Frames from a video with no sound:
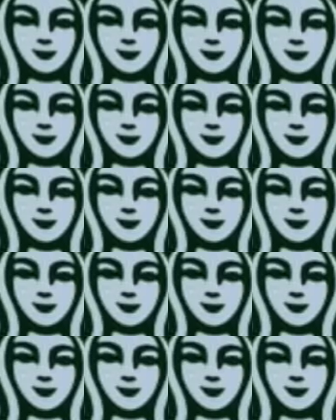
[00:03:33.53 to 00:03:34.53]

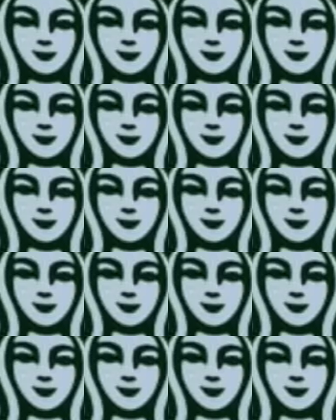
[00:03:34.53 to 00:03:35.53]

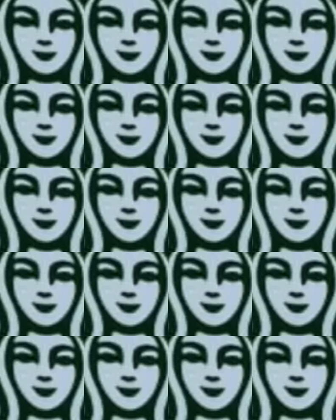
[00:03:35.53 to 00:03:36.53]

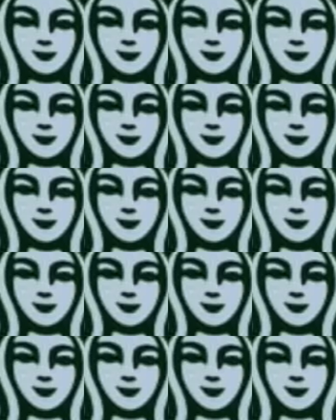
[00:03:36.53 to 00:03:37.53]

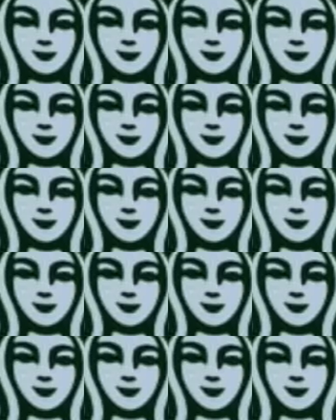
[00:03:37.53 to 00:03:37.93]
(no lip movement)